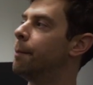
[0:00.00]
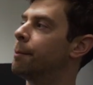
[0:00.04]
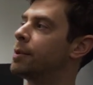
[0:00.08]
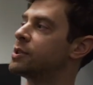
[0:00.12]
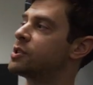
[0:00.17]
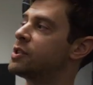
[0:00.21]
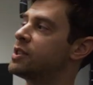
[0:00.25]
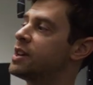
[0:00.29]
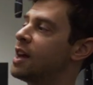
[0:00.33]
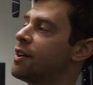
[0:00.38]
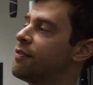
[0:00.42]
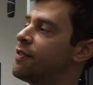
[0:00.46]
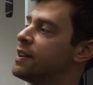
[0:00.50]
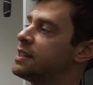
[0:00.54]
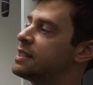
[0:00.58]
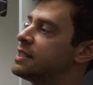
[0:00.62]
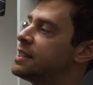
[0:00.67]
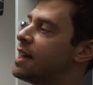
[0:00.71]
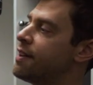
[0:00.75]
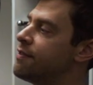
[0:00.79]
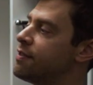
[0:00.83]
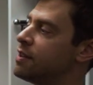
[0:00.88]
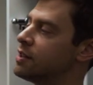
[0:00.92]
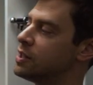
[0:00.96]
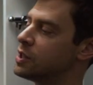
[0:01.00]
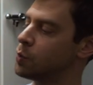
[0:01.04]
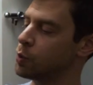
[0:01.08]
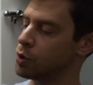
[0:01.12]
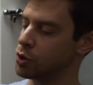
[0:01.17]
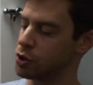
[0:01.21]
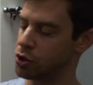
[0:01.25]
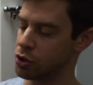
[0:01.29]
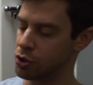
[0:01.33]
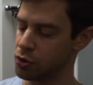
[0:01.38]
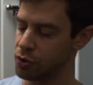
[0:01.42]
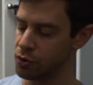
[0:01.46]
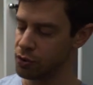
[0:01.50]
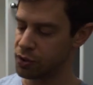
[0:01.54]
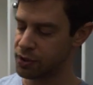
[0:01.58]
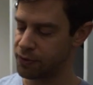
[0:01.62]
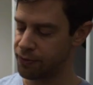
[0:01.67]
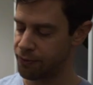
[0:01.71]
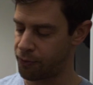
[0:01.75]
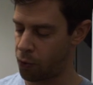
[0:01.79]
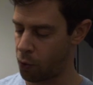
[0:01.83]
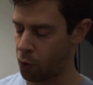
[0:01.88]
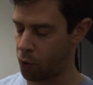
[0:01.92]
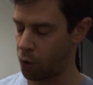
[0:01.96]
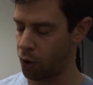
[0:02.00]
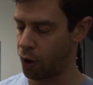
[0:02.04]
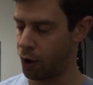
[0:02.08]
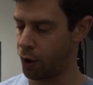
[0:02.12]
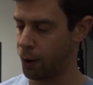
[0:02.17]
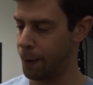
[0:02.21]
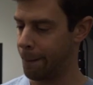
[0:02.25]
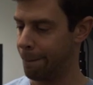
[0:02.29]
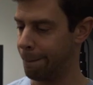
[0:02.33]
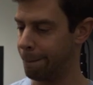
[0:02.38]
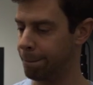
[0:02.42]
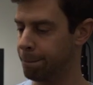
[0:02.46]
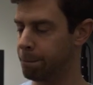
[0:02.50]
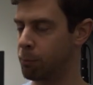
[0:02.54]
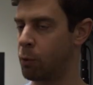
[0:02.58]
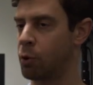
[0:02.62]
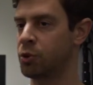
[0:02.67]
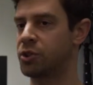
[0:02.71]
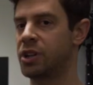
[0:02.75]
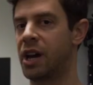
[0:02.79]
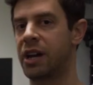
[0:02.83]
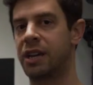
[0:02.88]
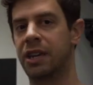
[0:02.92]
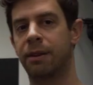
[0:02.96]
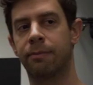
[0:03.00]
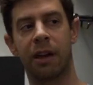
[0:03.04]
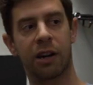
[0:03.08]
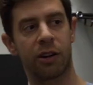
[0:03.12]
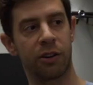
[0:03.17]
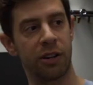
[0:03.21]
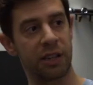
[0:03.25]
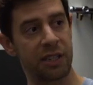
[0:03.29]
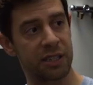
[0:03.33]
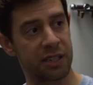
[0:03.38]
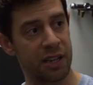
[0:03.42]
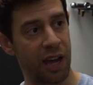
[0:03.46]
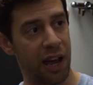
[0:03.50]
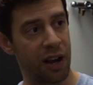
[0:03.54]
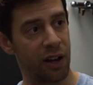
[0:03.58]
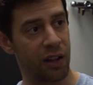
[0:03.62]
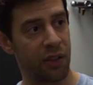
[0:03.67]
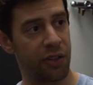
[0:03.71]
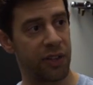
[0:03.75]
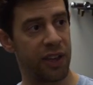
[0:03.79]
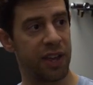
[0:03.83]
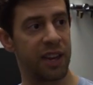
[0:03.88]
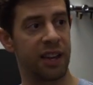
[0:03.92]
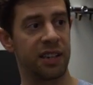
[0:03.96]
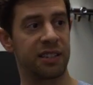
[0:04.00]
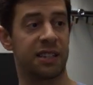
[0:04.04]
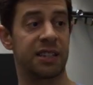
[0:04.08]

But so the FS7s we'll use for more documentary style things.